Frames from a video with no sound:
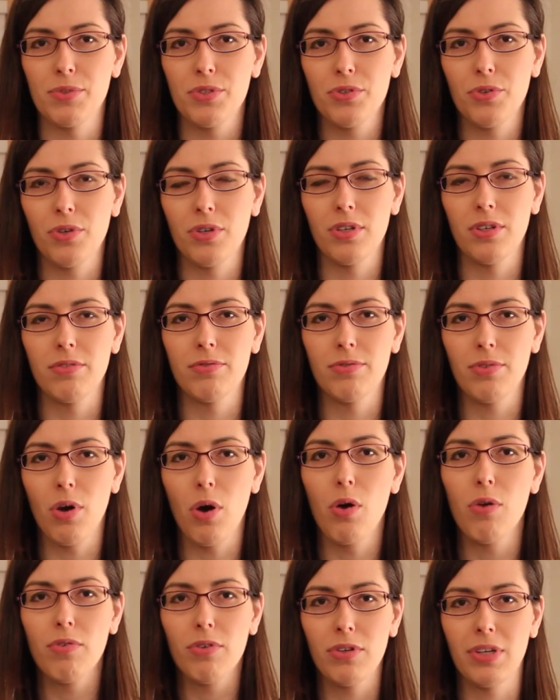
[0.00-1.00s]
sort of
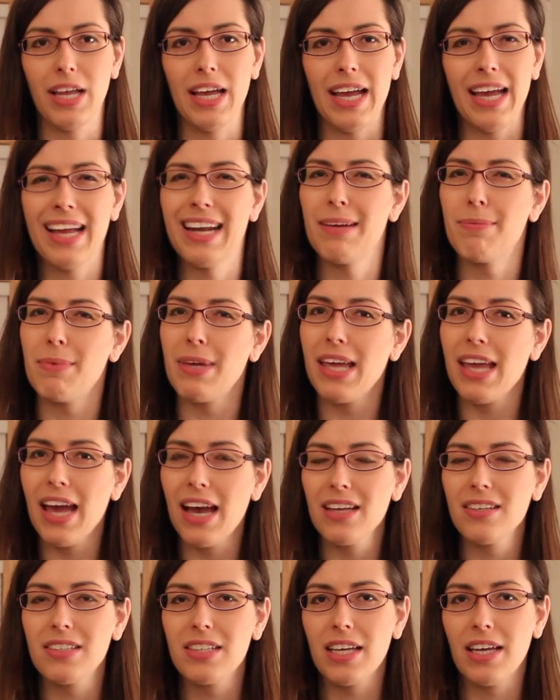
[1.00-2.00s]
overlay, and I'm
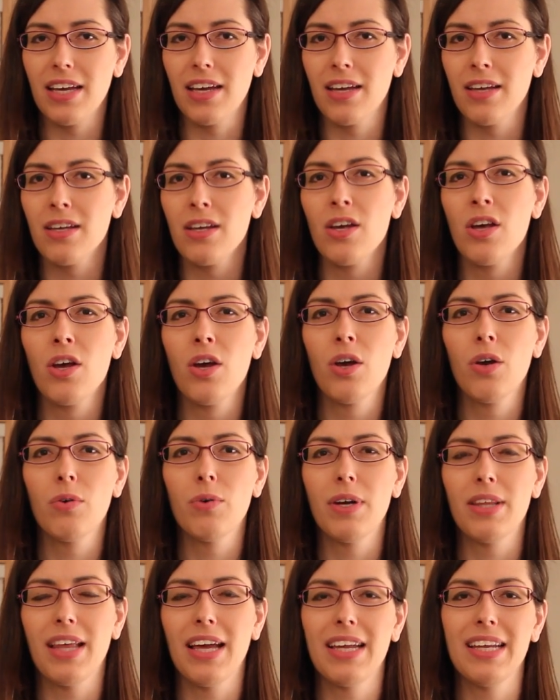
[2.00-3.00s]
guessing
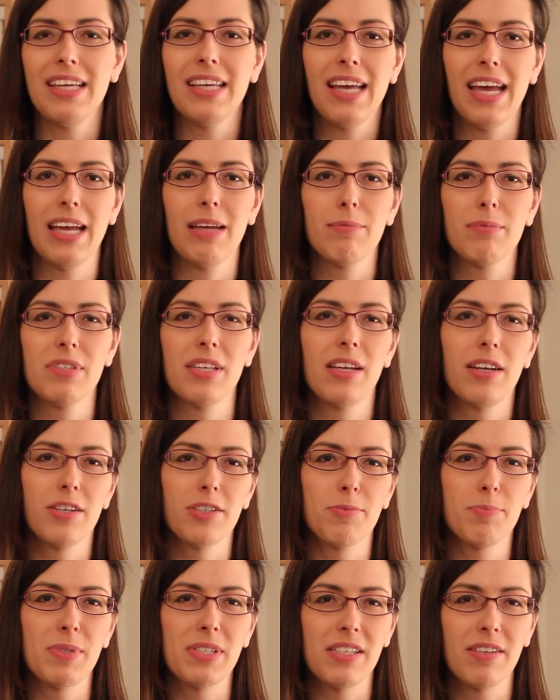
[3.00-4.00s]
with any games that are
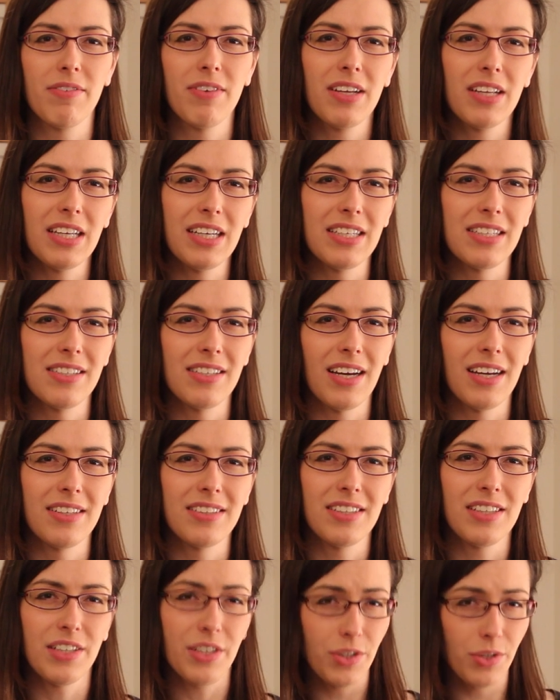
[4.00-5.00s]
specifically
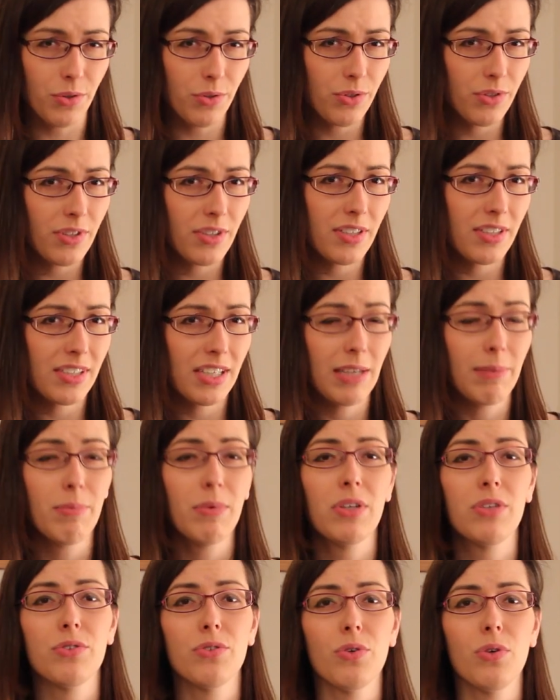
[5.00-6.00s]
designed to use the Steam
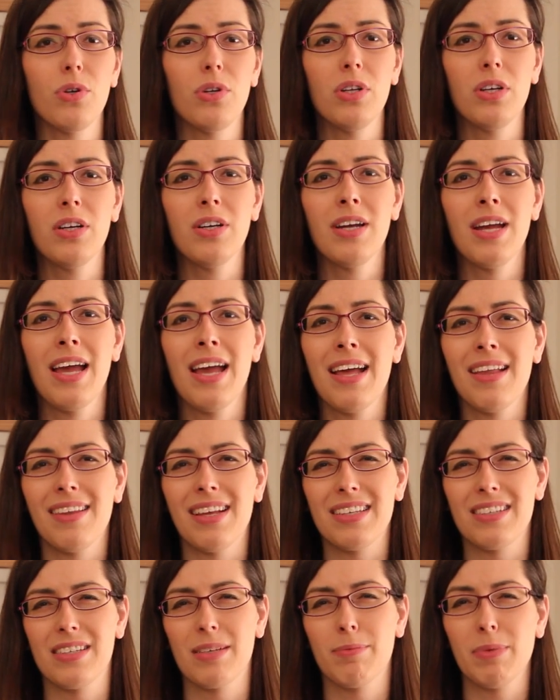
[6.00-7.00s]
controller,
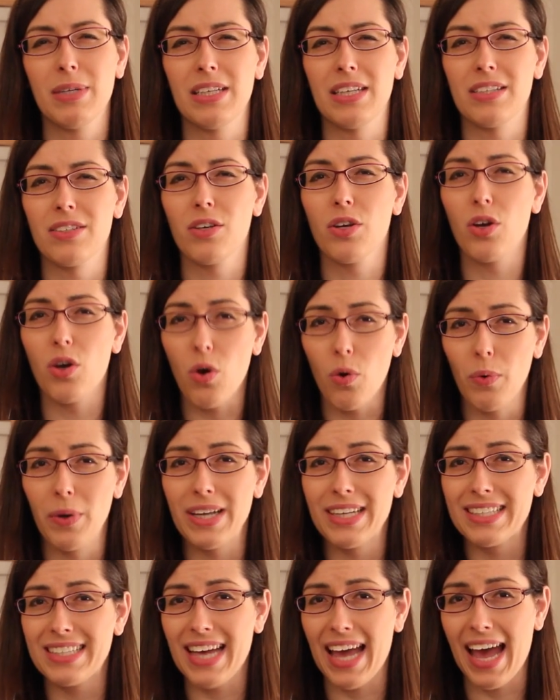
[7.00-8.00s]
that's something that's
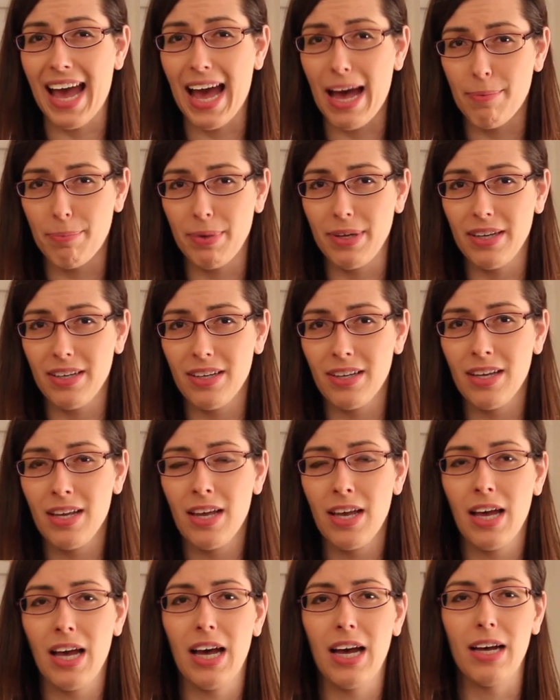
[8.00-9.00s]
going to happen.
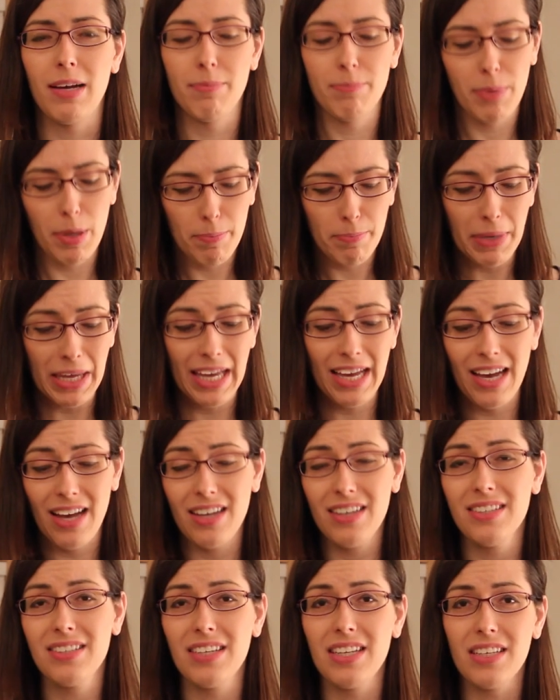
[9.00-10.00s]
Um, but
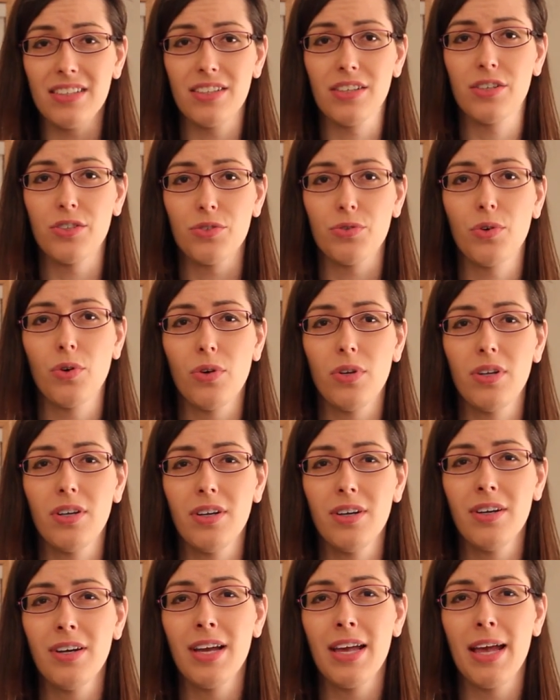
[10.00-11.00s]
because this
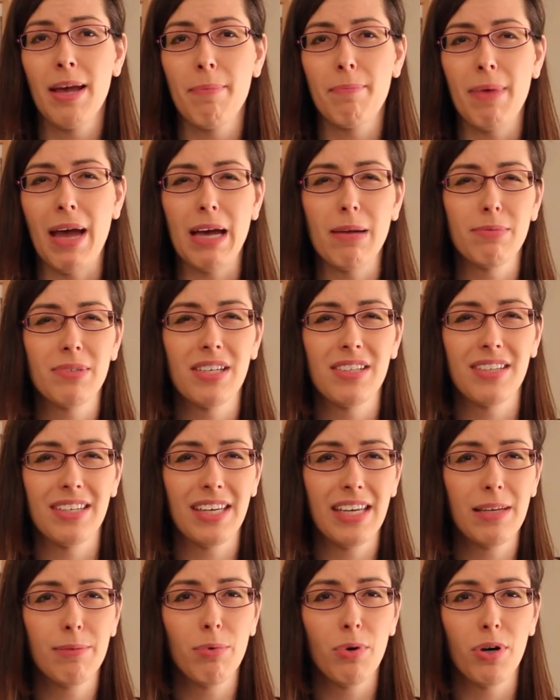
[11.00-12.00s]
controller maps as a
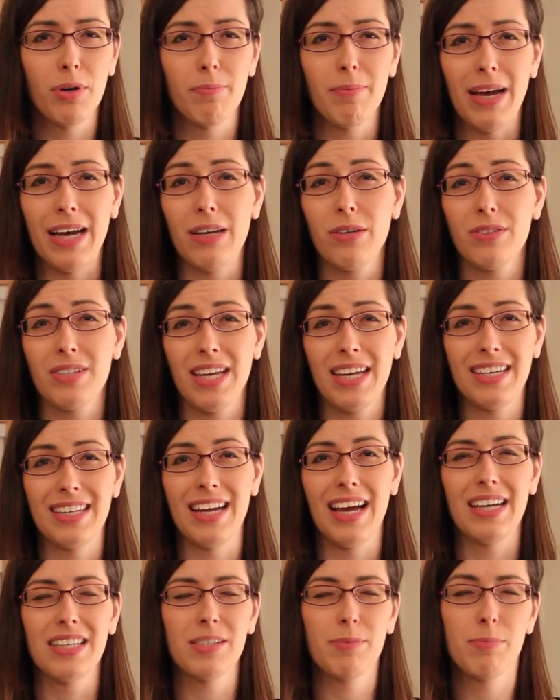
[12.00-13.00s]
keyboard mouse and not